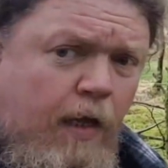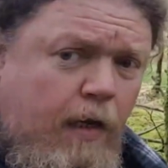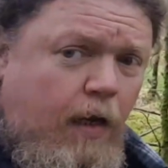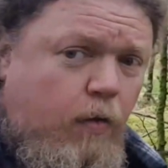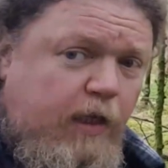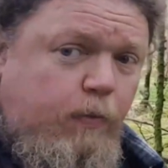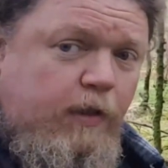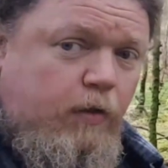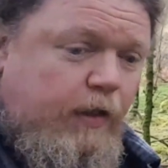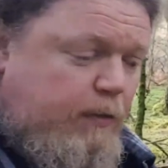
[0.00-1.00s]
Now this
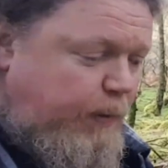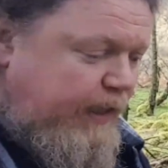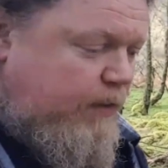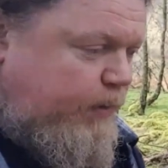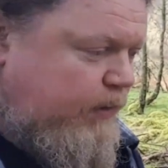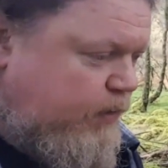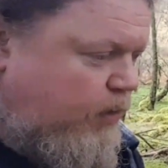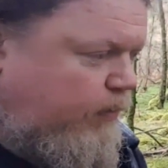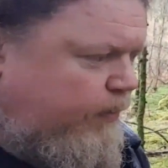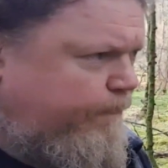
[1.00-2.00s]
one's not as applicable in
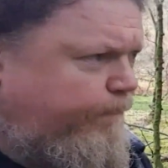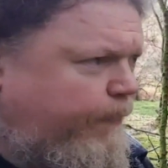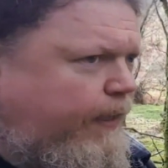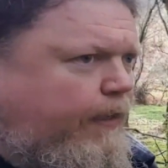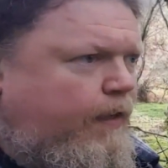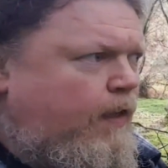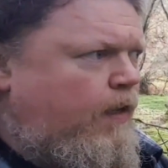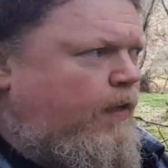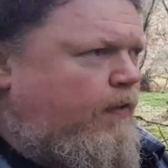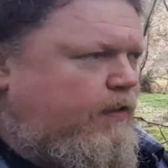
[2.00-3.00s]
Scotland.
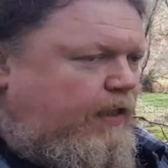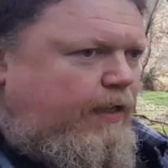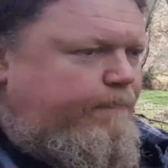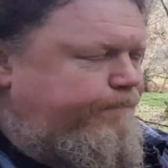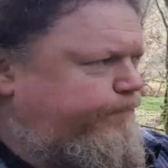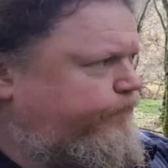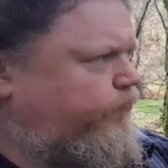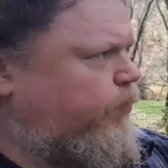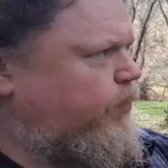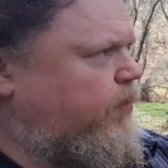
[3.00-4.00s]
It's that,
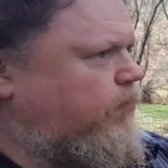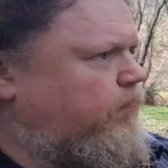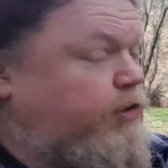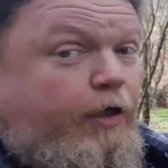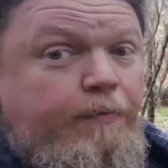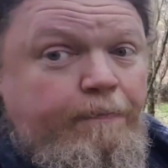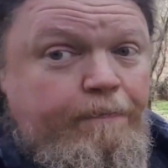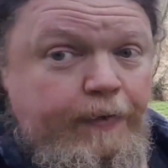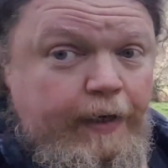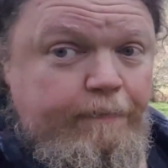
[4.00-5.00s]
what's it called? Sun.
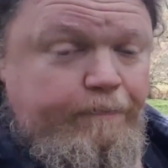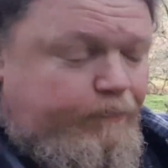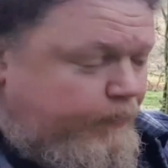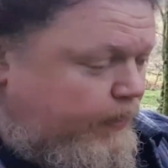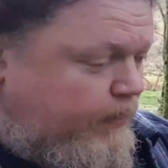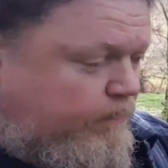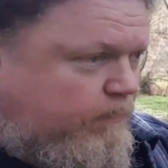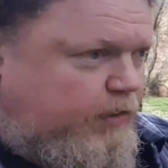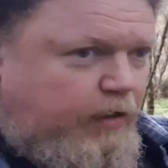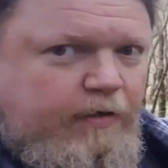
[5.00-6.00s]
Yeah.
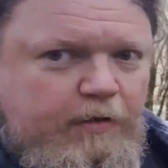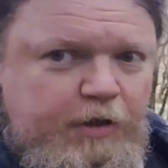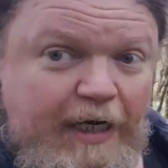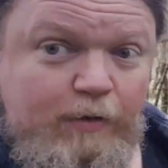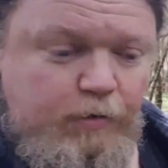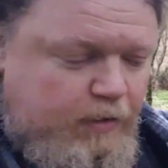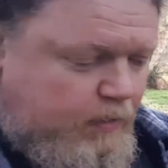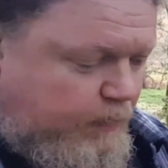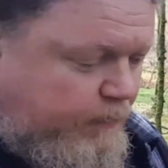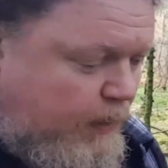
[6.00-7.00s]
Sun and shadows and
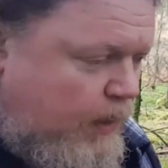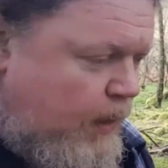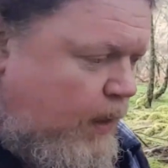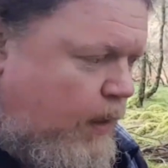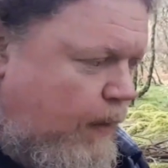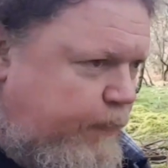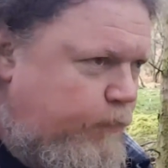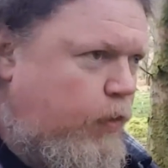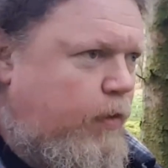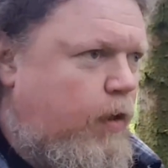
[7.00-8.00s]
stuff. If you've
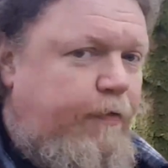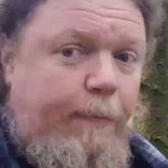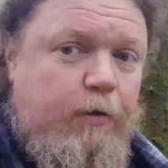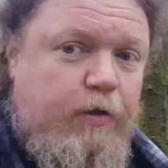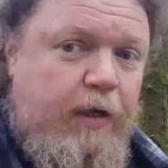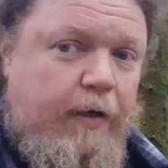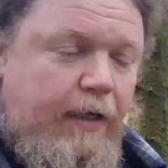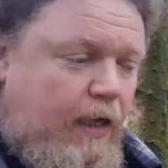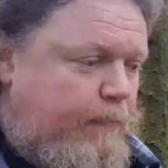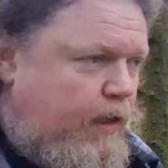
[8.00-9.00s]
not got a flip out screen on a
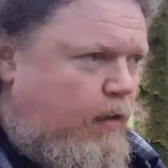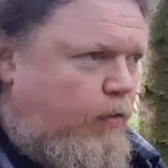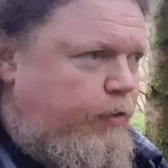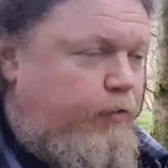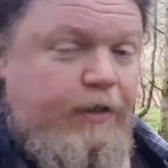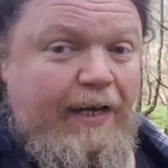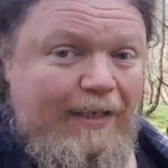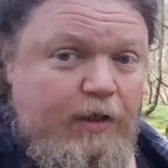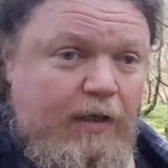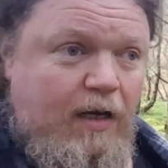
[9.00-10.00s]
camera or you're using an
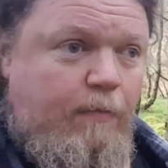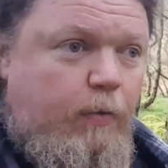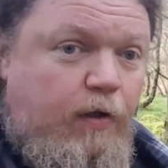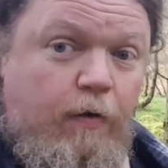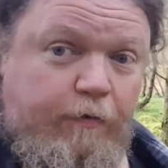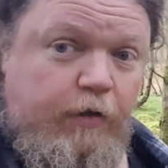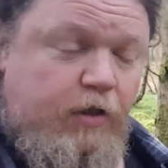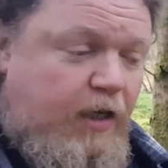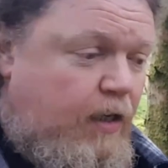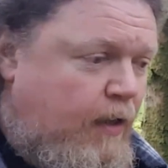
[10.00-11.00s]
action camera without a front
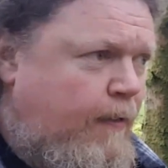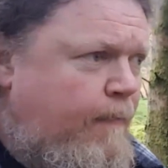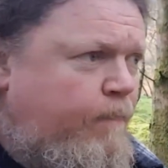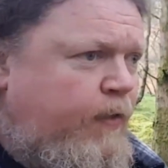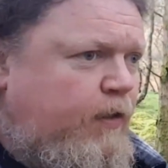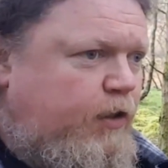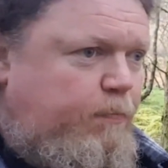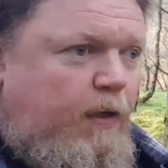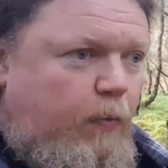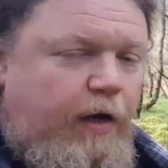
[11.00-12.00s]
screen,
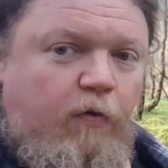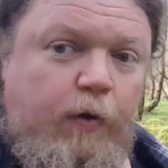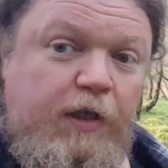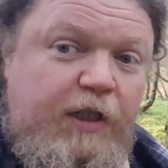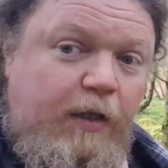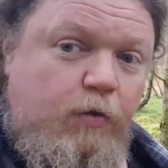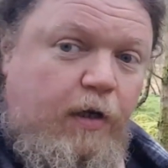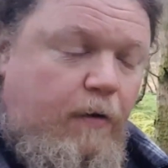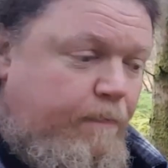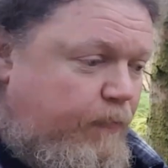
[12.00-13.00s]
just be aware of where the shadows
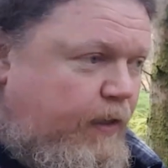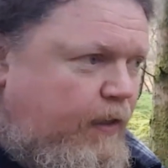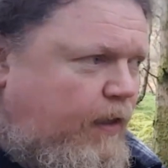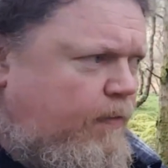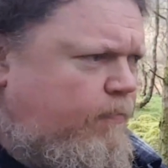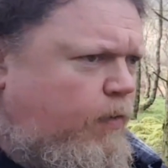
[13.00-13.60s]
are. It can